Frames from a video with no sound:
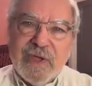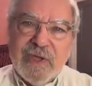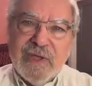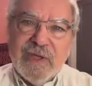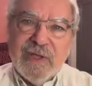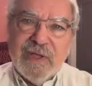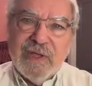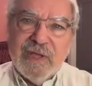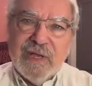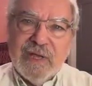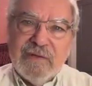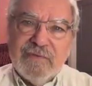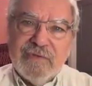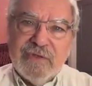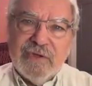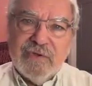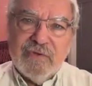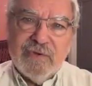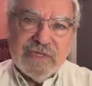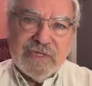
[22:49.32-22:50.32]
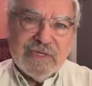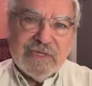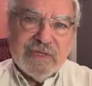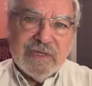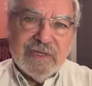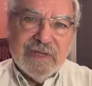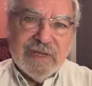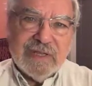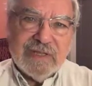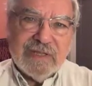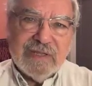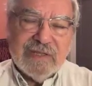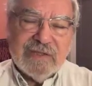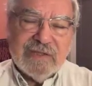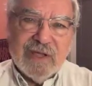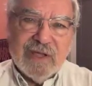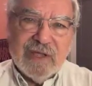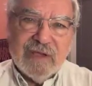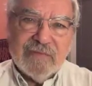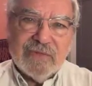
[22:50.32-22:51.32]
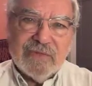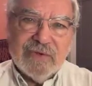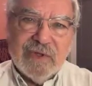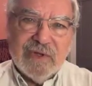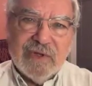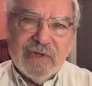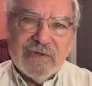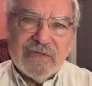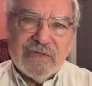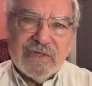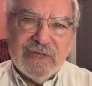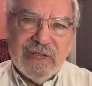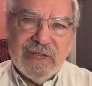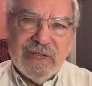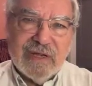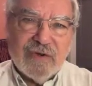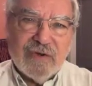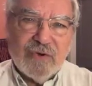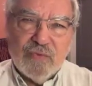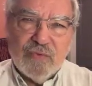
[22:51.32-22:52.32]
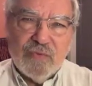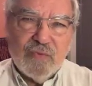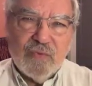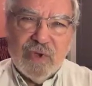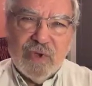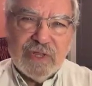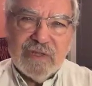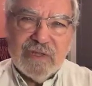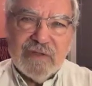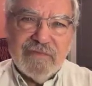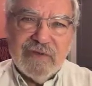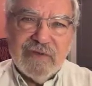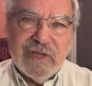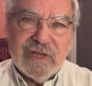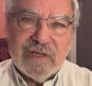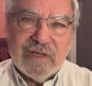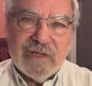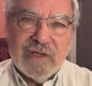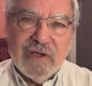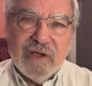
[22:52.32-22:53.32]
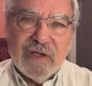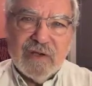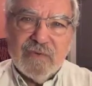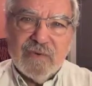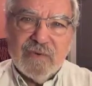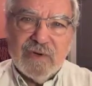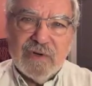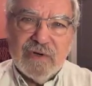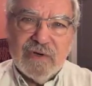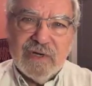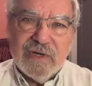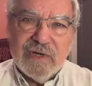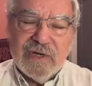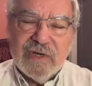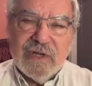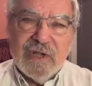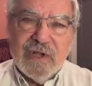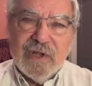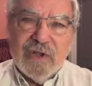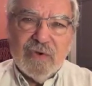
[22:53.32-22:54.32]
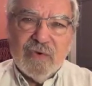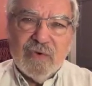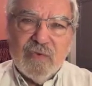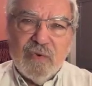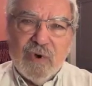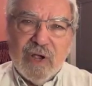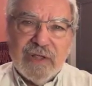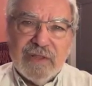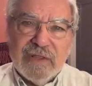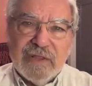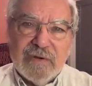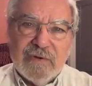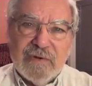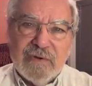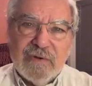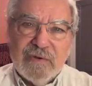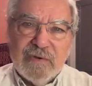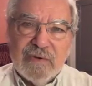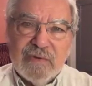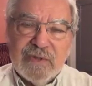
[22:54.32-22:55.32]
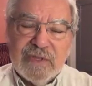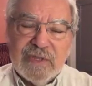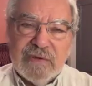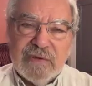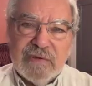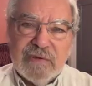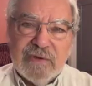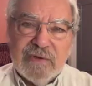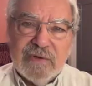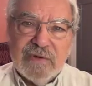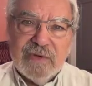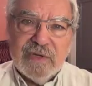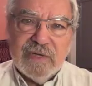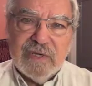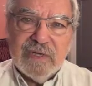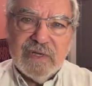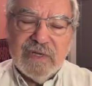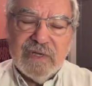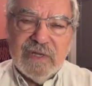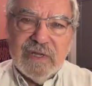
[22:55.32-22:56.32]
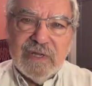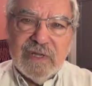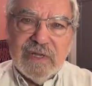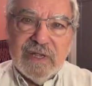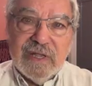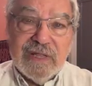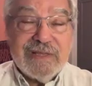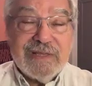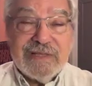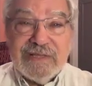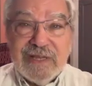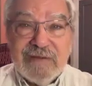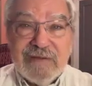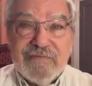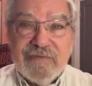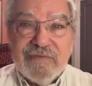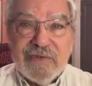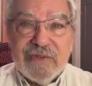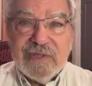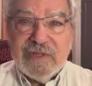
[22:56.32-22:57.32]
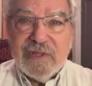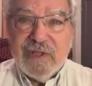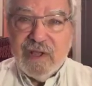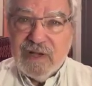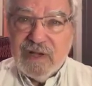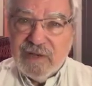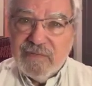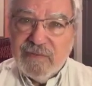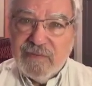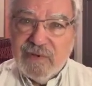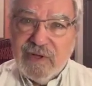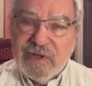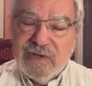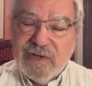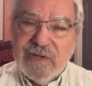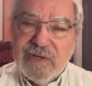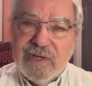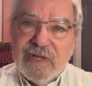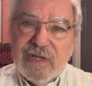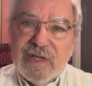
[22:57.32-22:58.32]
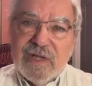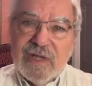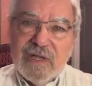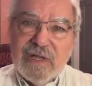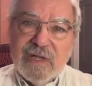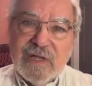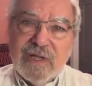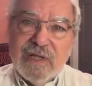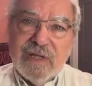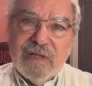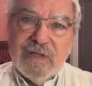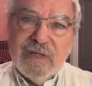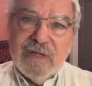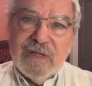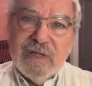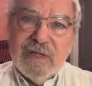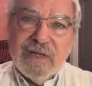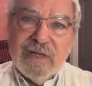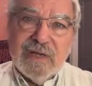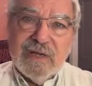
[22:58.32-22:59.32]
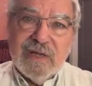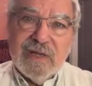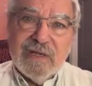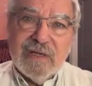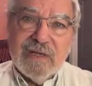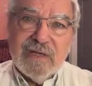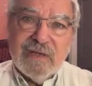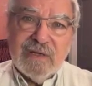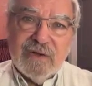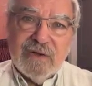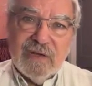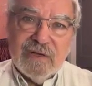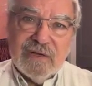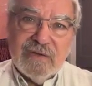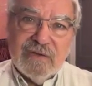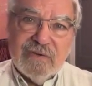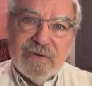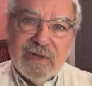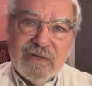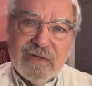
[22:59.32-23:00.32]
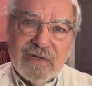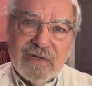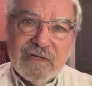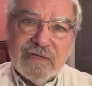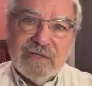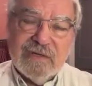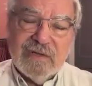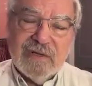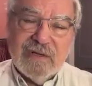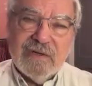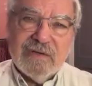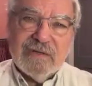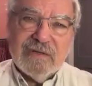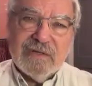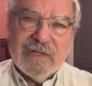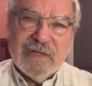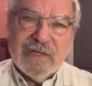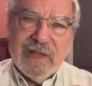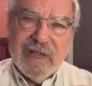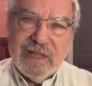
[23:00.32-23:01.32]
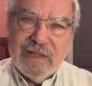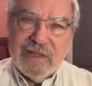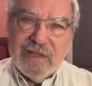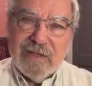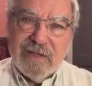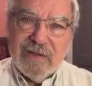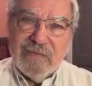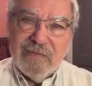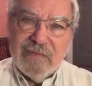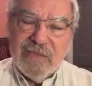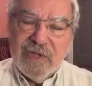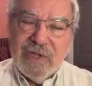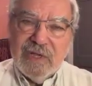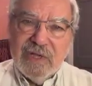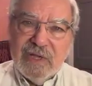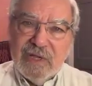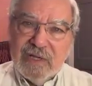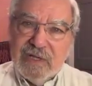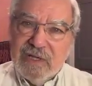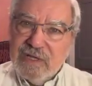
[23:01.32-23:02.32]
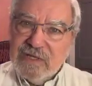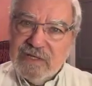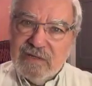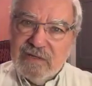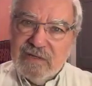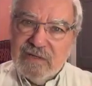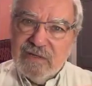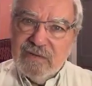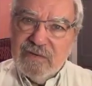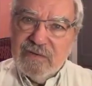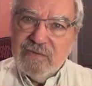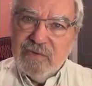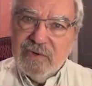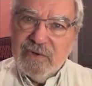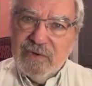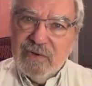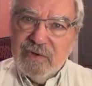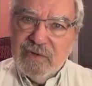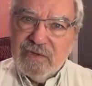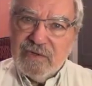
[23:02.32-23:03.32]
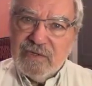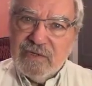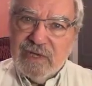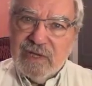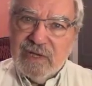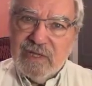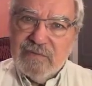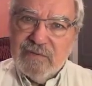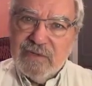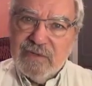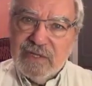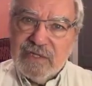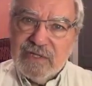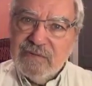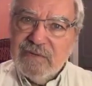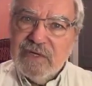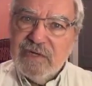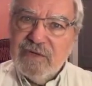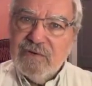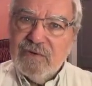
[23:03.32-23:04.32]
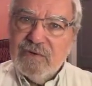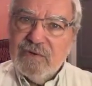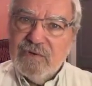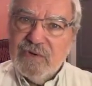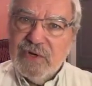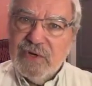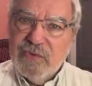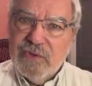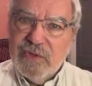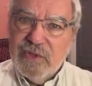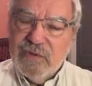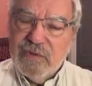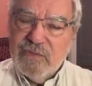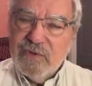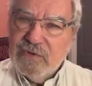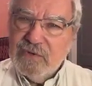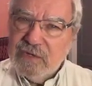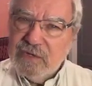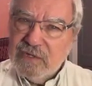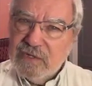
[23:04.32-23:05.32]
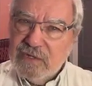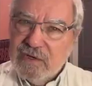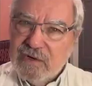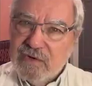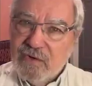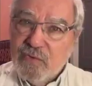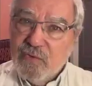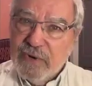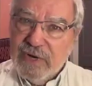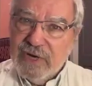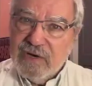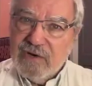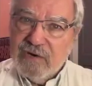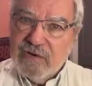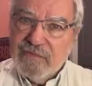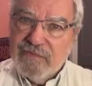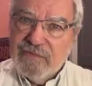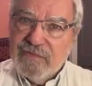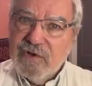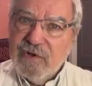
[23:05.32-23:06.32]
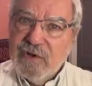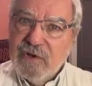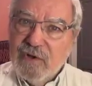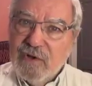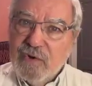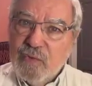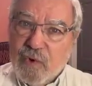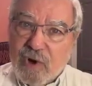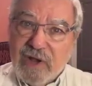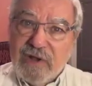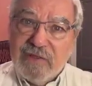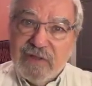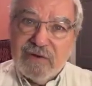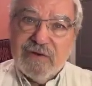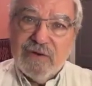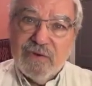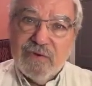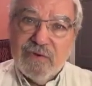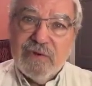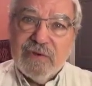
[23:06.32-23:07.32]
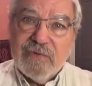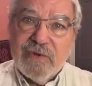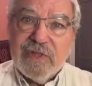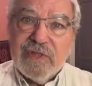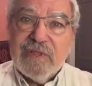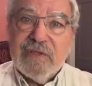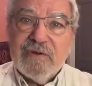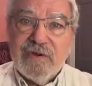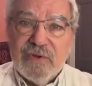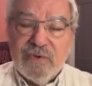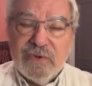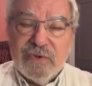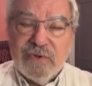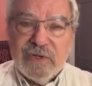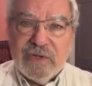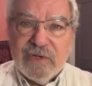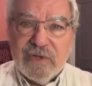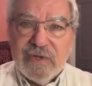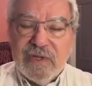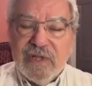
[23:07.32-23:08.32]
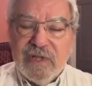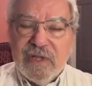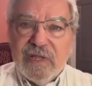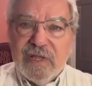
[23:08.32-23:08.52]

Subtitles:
And if the US had taken the time to understand what the Viet Cong were and why they were doing what they were doing, and the same for the Taliban, and tried to just to understand them, when you understand them, it doesn't mean you agree with them. You just are aware of why they're doing what they're doing.